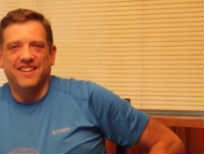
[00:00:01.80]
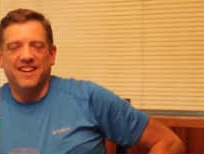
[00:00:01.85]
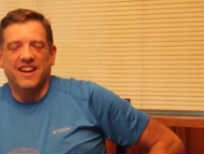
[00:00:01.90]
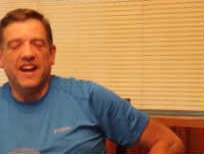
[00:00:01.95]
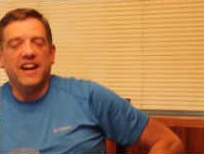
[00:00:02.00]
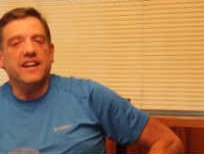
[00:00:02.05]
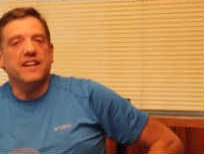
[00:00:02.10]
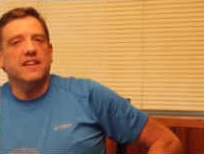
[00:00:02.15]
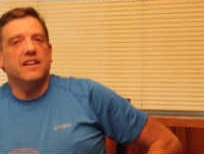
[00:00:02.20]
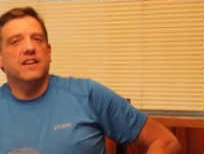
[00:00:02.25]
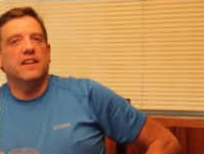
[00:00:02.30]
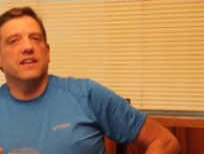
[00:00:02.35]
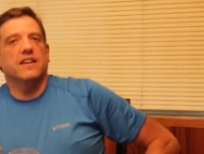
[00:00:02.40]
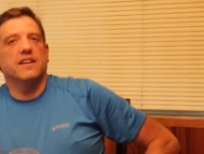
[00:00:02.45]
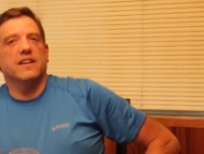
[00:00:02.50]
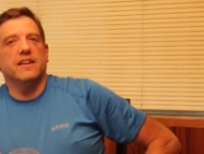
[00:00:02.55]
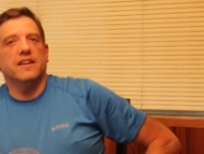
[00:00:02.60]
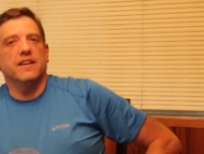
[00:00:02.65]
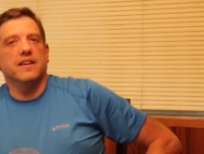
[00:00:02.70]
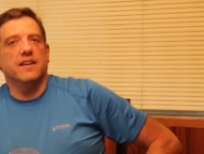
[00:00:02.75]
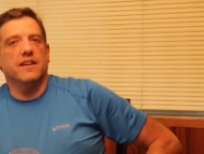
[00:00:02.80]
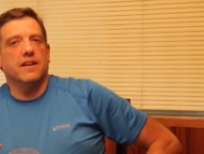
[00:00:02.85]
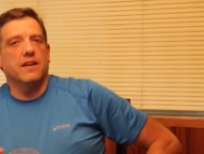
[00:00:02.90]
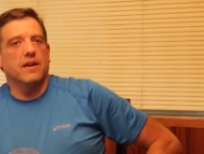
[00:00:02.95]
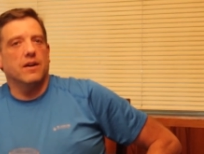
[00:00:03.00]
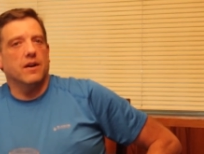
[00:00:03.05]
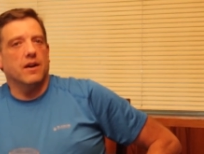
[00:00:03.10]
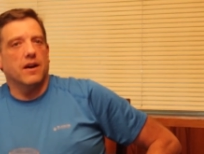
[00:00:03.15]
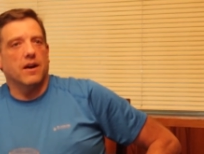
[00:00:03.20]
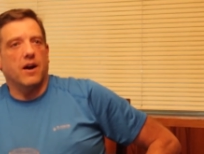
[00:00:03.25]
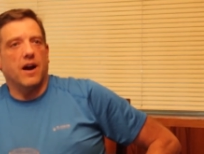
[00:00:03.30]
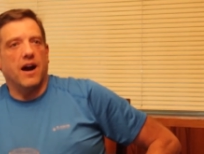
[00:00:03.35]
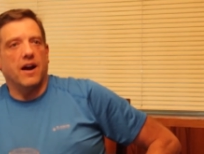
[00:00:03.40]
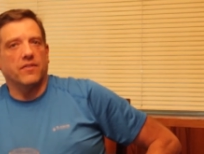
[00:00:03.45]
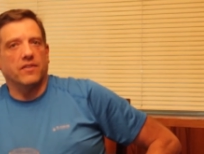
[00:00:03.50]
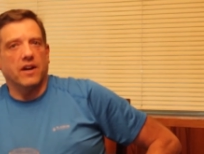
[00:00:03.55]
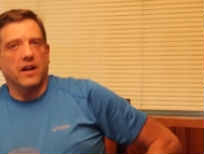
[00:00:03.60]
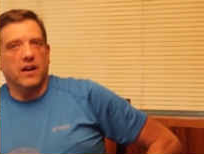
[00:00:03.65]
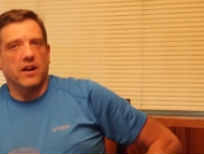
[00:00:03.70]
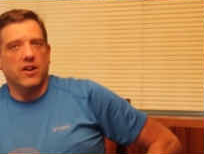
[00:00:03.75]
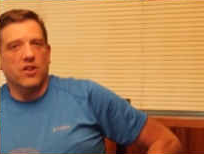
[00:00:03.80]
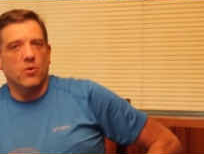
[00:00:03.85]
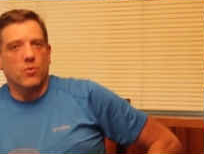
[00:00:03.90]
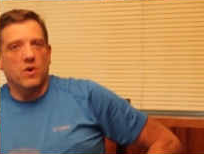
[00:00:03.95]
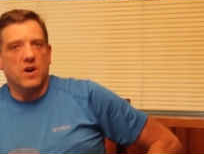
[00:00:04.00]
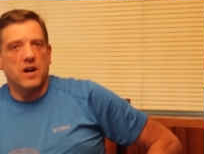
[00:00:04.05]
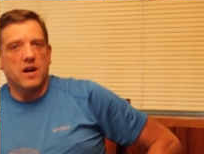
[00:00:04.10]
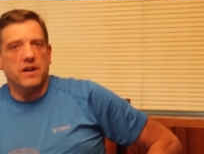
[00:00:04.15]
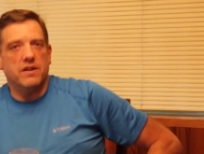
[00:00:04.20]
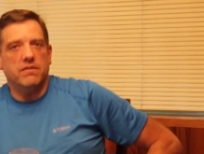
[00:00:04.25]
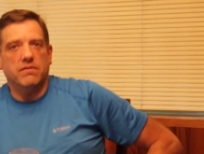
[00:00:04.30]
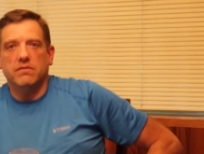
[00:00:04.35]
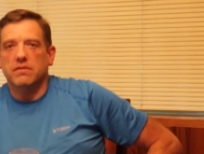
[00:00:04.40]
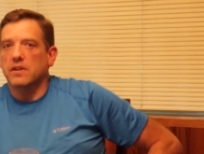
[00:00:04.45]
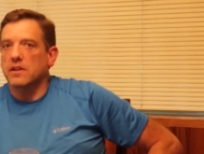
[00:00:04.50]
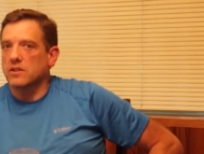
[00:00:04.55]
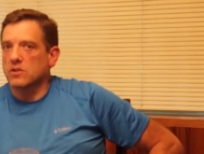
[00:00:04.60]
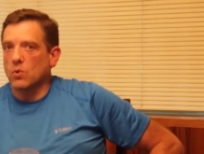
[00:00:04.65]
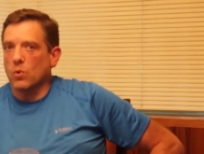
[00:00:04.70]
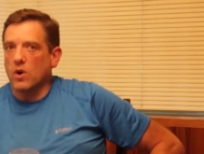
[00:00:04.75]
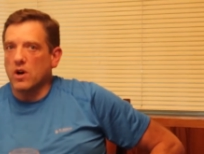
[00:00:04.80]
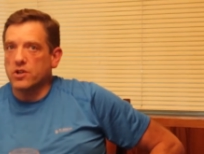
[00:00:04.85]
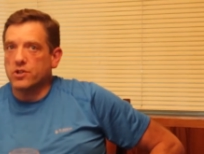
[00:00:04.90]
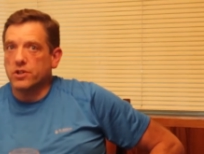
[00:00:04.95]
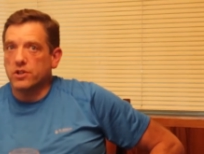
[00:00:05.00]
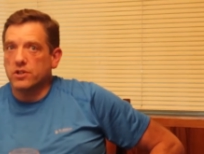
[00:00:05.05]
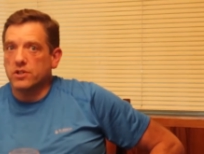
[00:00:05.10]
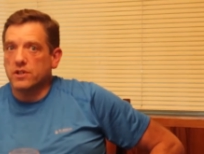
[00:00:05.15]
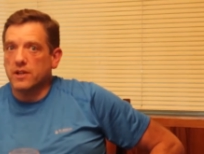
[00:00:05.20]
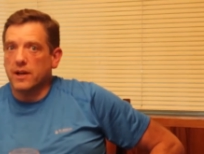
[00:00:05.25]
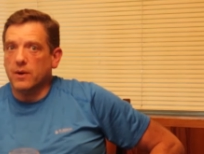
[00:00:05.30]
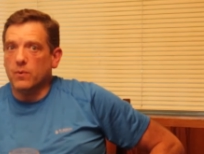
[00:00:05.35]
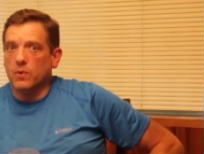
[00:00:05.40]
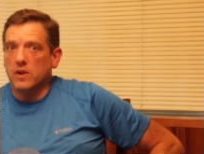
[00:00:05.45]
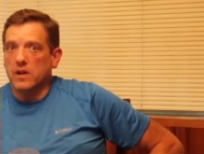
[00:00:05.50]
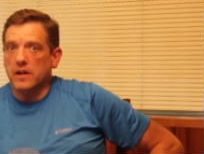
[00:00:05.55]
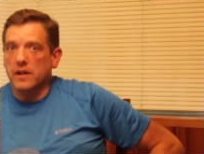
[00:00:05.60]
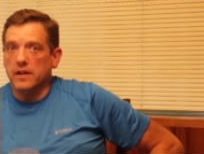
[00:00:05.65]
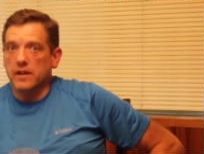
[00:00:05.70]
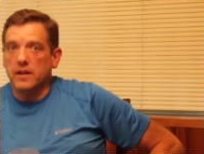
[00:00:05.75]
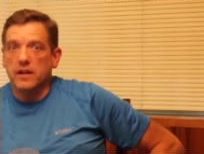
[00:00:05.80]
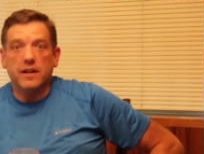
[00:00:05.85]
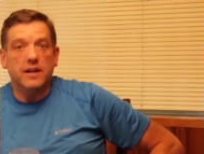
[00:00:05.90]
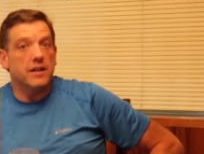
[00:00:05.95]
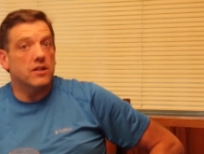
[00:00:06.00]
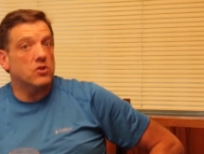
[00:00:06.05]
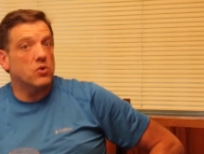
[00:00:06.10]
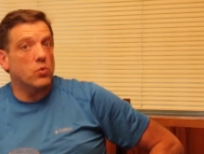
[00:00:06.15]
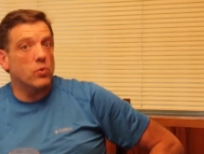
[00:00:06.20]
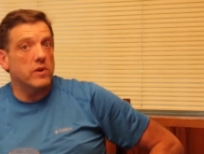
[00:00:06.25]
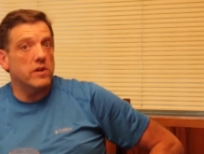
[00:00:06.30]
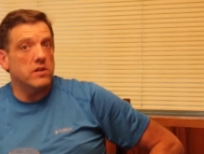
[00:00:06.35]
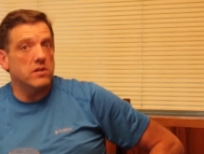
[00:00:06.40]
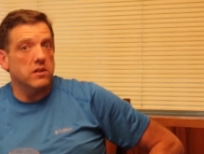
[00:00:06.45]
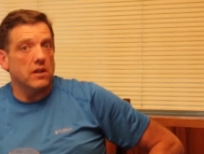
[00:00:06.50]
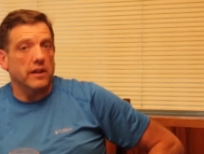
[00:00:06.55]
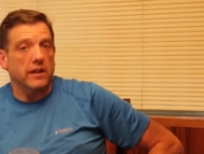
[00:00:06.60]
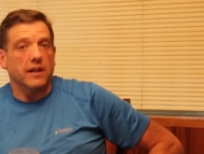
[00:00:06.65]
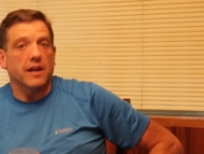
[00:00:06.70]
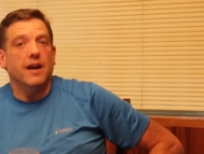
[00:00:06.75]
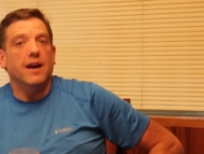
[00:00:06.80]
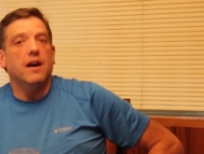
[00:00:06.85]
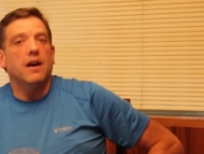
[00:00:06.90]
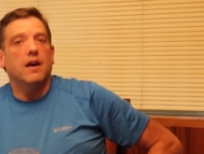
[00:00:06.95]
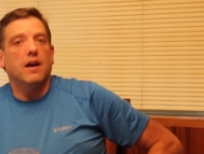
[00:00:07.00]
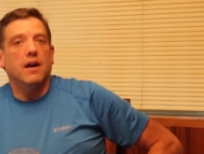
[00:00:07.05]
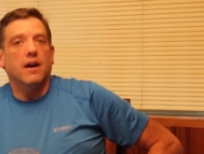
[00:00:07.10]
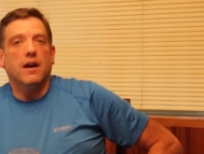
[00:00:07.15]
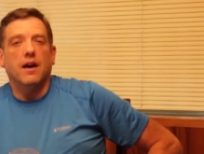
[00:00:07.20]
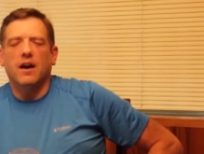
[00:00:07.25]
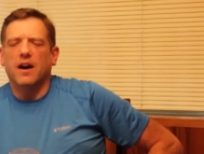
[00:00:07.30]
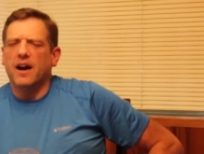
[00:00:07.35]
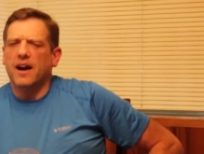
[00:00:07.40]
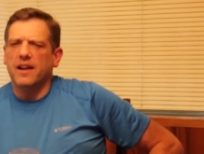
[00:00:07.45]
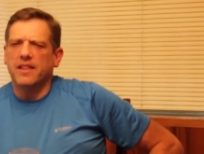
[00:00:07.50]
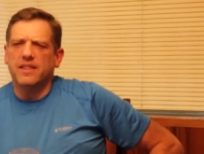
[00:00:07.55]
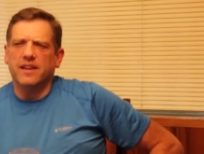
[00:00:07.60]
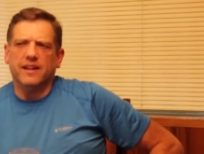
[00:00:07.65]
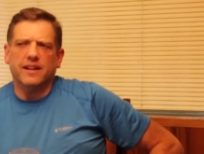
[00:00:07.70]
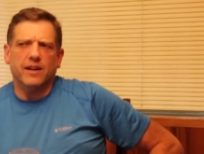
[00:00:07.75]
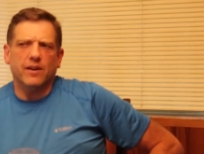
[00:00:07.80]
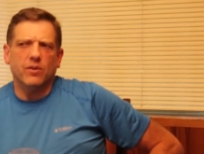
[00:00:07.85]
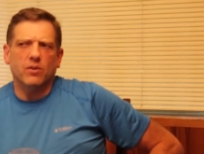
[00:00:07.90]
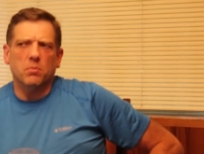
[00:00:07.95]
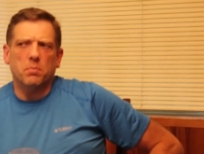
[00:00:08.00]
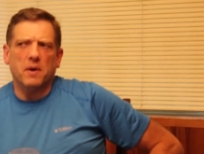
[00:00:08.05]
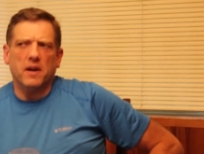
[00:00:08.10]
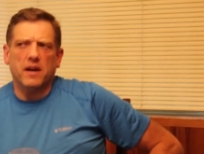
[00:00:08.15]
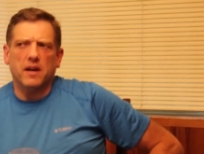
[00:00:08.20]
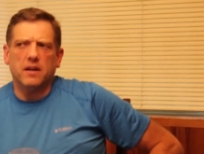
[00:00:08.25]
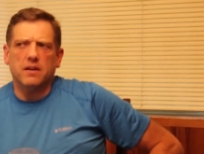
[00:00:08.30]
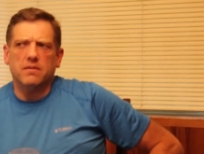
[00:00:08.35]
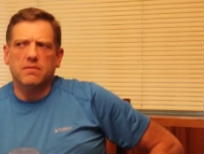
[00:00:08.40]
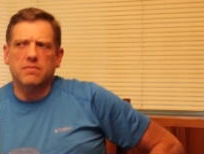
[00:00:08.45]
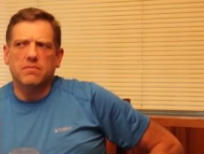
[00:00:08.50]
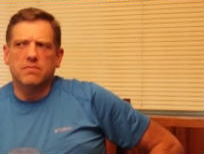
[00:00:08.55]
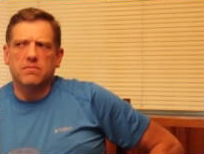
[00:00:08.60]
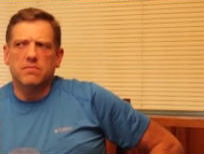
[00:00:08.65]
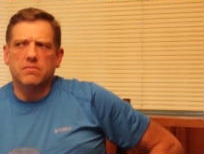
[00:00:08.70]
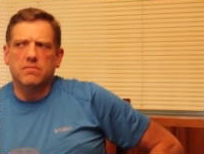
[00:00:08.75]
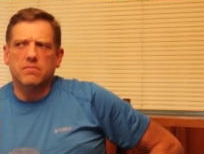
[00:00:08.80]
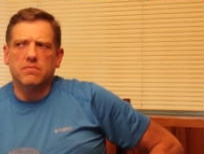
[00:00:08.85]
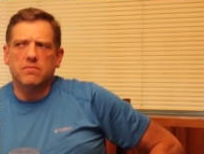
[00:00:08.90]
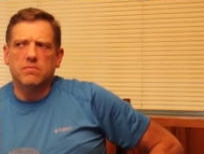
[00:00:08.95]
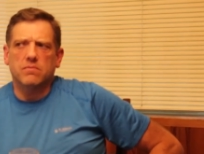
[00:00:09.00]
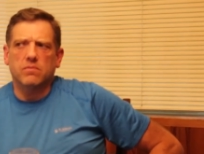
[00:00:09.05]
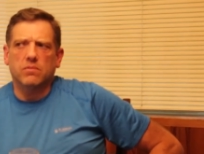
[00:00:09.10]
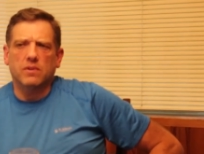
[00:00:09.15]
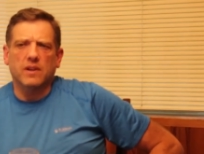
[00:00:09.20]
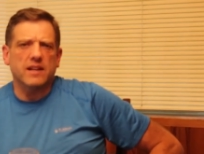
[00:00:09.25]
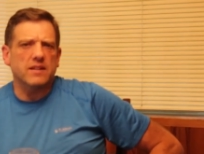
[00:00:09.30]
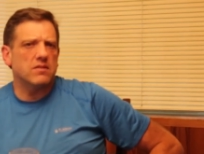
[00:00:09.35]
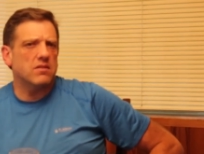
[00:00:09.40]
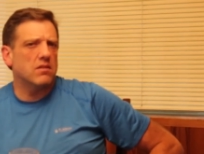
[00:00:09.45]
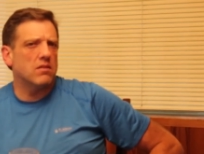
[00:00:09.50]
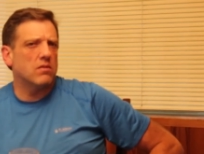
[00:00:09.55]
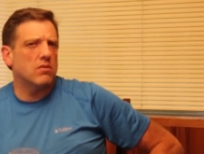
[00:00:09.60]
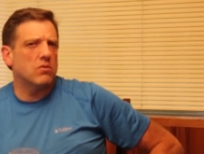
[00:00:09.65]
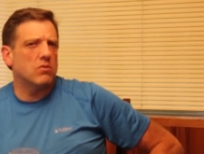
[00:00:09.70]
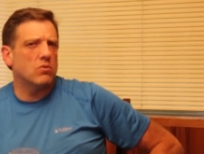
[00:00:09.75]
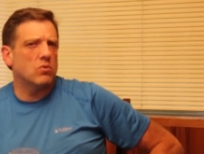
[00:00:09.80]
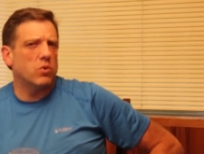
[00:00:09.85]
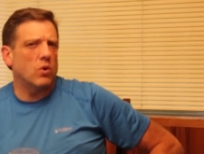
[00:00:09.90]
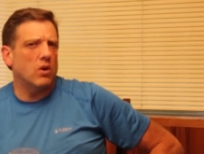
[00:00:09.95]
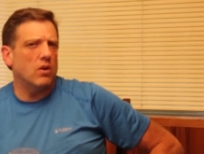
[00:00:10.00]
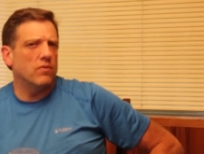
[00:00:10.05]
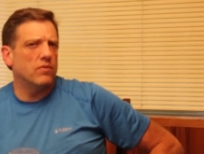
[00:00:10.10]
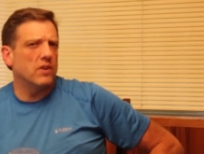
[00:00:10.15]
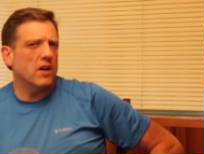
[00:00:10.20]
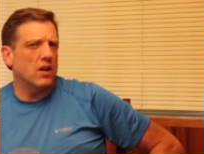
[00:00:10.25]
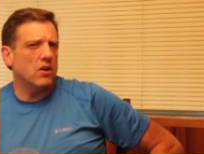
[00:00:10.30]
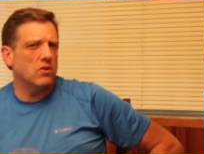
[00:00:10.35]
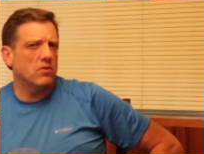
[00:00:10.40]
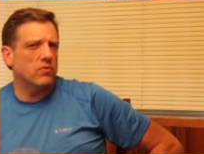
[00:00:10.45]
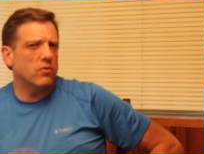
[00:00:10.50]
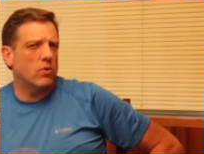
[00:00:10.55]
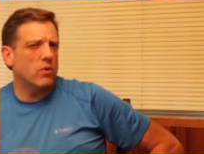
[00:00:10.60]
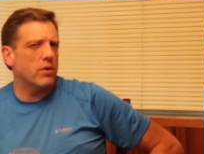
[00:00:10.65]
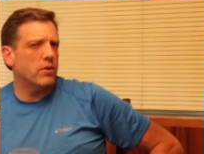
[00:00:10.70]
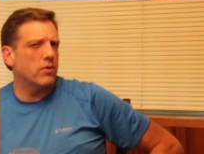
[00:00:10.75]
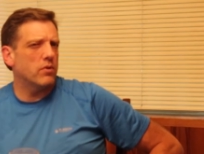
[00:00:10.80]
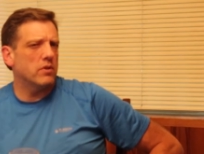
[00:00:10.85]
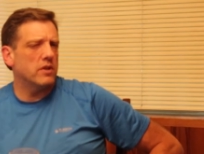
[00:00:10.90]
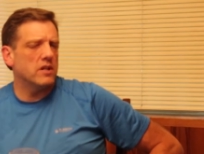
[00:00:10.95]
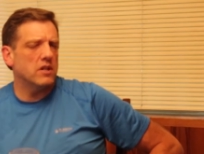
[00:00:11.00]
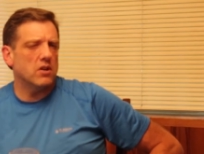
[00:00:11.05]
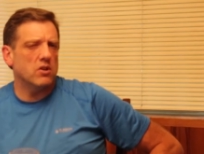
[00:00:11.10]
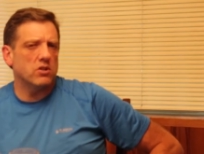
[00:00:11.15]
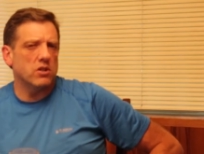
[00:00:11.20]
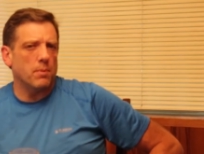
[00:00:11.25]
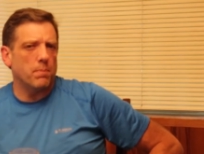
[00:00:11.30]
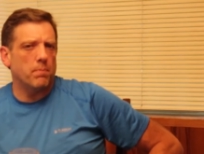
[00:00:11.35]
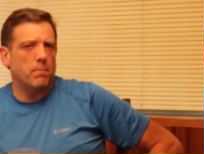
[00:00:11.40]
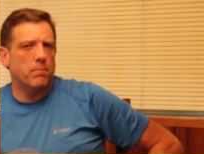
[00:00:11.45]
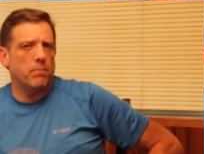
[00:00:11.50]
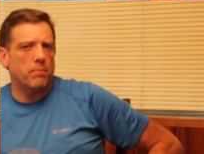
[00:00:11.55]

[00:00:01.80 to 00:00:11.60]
Hey, I've got another wine. It's a Washington State wine. It's a Riesling. I think I only paid less than $12 for it, $13.